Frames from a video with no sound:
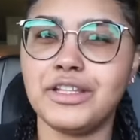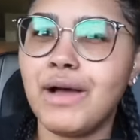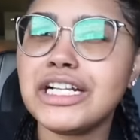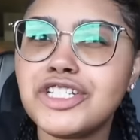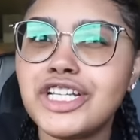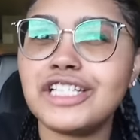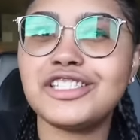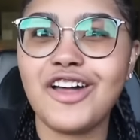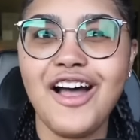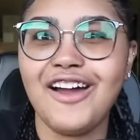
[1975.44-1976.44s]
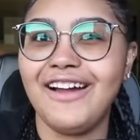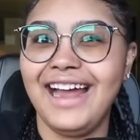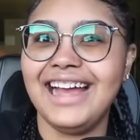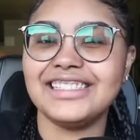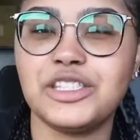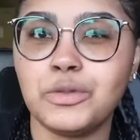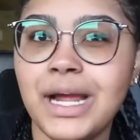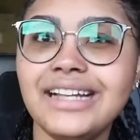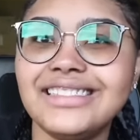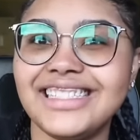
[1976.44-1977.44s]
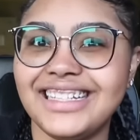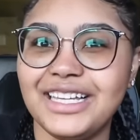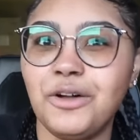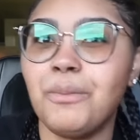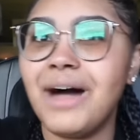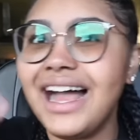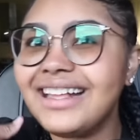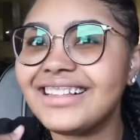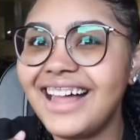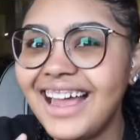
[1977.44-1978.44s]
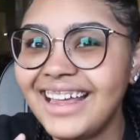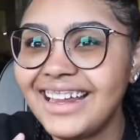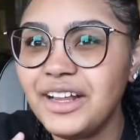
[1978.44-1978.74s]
though I just saw her threaten to kill my client,